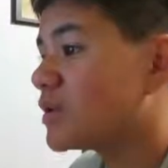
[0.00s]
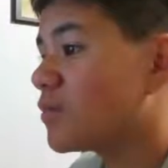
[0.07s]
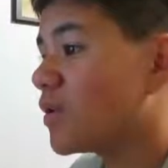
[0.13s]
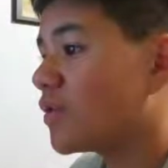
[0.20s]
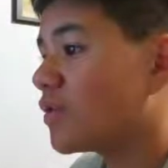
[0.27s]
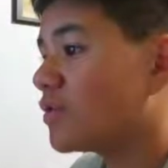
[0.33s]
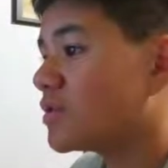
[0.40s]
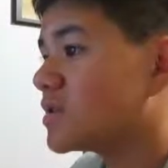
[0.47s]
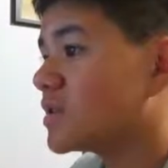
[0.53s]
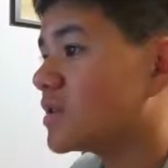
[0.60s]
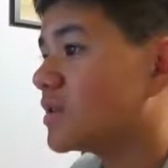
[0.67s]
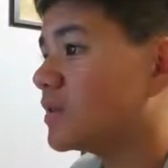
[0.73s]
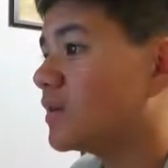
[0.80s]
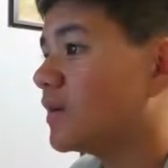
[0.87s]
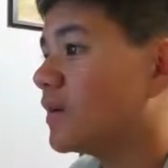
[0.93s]
tub right there.
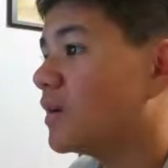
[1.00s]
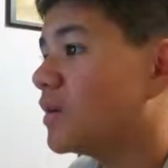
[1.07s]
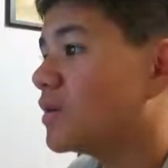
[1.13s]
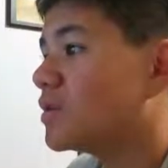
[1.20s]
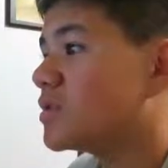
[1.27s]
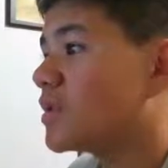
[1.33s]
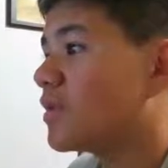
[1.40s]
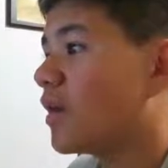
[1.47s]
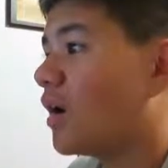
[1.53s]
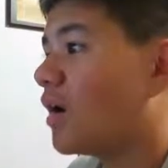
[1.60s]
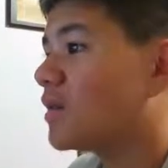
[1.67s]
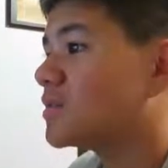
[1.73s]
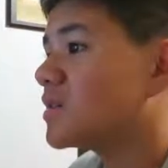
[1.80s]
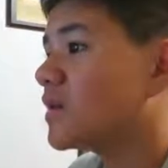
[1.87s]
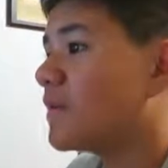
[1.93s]
You see the
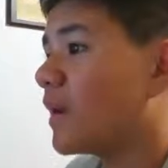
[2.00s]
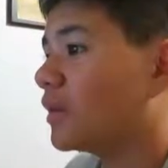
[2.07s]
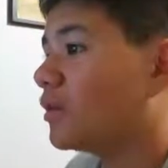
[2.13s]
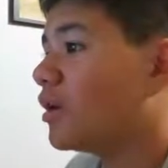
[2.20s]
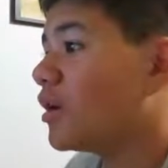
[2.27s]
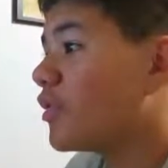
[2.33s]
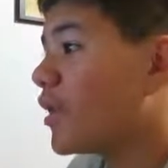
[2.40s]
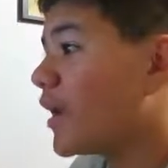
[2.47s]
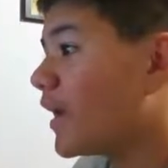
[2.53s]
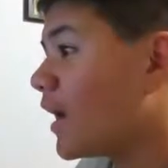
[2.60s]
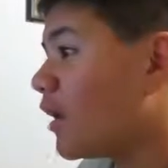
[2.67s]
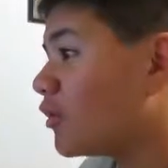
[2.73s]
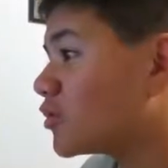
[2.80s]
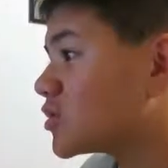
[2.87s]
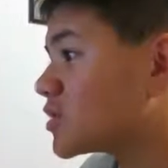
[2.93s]
hot tub, and look at that
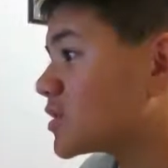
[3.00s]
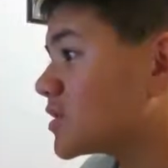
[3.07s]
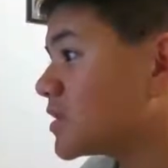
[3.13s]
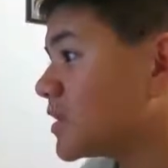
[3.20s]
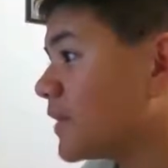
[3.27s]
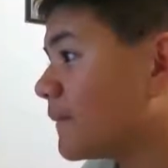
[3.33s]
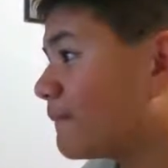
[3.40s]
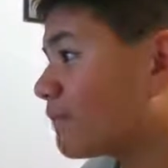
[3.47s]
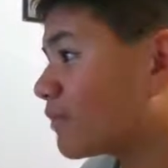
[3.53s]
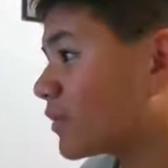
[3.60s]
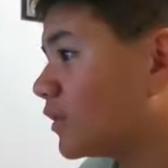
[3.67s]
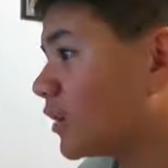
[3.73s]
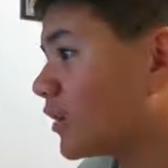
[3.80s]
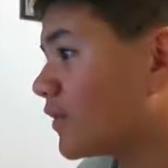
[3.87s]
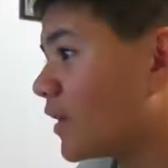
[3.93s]
house,
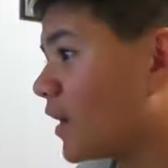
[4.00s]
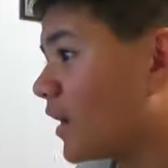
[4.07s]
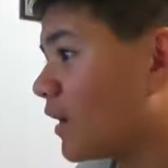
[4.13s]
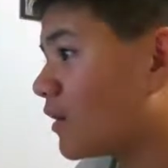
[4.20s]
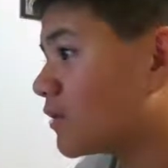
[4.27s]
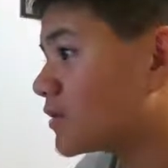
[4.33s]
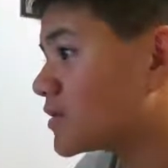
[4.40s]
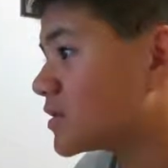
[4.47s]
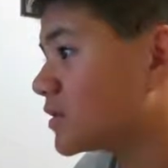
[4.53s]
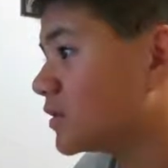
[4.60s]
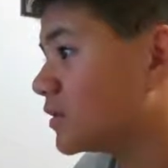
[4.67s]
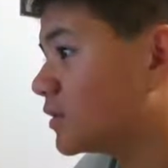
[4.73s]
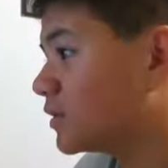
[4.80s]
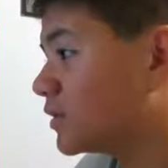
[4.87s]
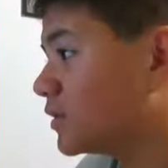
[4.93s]
look at
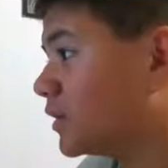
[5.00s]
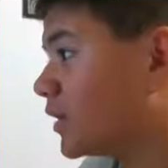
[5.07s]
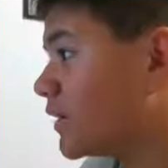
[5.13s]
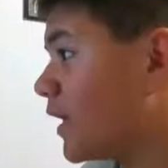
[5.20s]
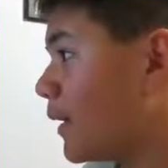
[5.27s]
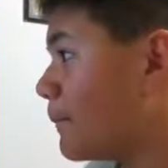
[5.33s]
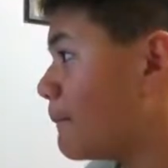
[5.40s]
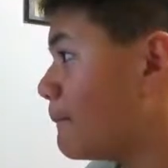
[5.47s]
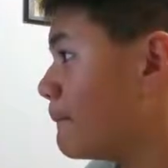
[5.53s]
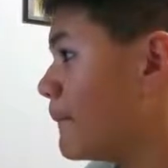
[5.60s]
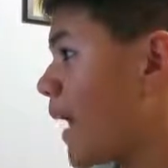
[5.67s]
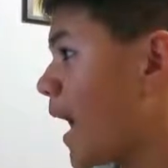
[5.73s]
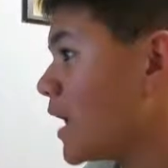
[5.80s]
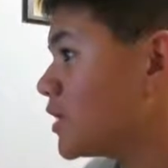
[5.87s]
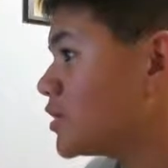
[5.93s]
that
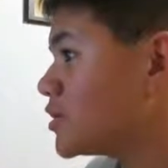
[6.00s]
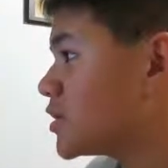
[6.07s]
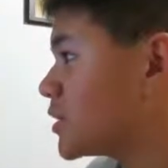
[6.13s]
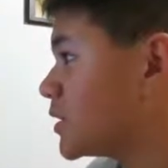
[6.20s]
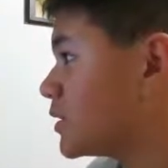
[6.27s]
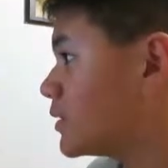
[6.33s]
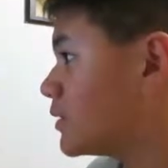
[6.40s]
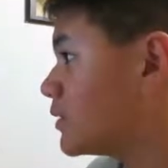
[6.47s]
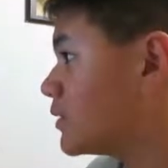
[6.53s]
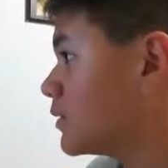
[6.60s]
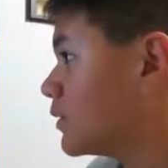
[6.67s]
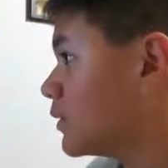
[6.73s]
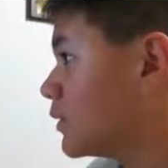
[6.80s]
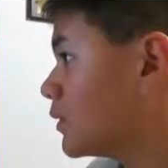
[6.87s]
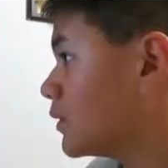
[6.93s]
mansion.
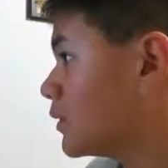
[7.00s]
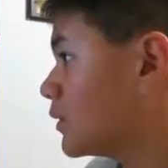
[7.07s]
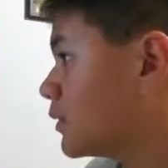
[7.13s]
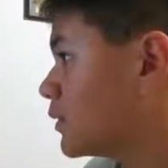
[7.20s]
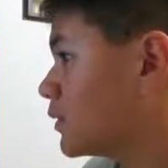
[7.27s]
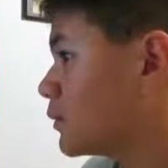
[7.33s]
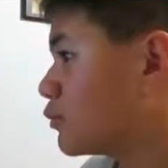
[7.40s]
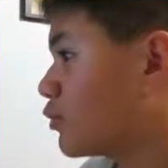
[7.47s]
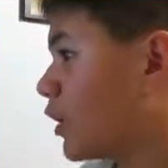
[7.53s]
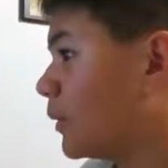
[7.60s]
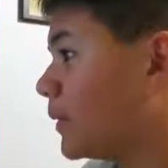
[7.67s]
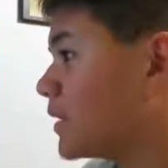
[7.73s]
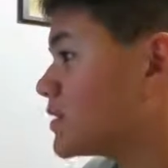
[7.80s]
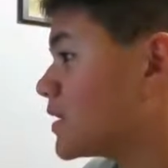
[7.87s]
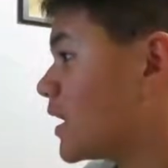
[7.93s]

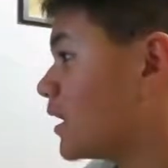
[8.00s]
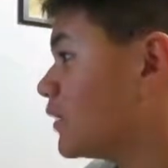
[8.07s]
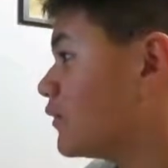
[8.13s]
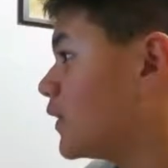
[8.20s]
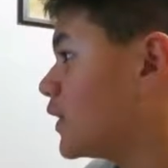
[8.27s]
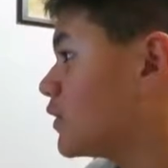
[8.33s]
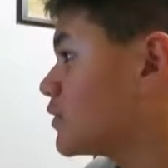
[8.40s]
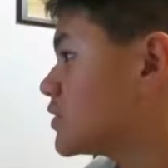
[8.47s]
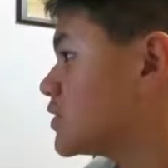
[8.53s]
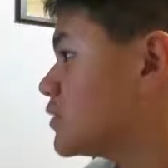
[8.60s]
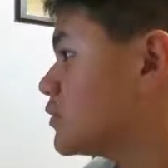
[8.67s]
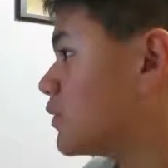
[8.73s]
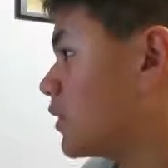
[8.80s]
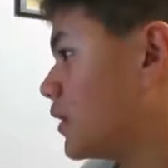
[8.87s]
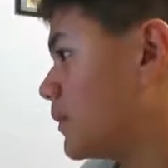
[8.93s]
Probably has an elevator
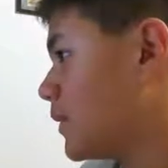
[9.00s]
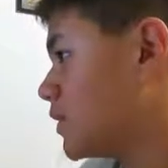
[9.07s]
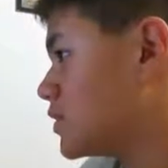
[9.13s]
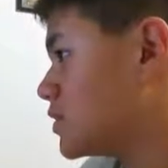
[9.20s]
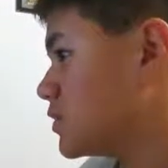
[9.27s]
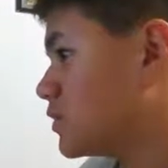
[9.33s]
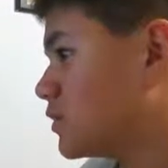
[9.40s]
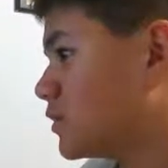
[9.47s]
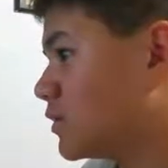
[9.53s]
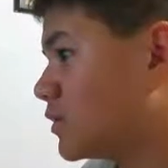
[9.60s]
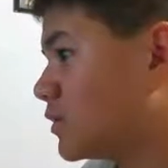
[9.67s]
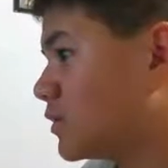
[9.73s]
too, I bet you.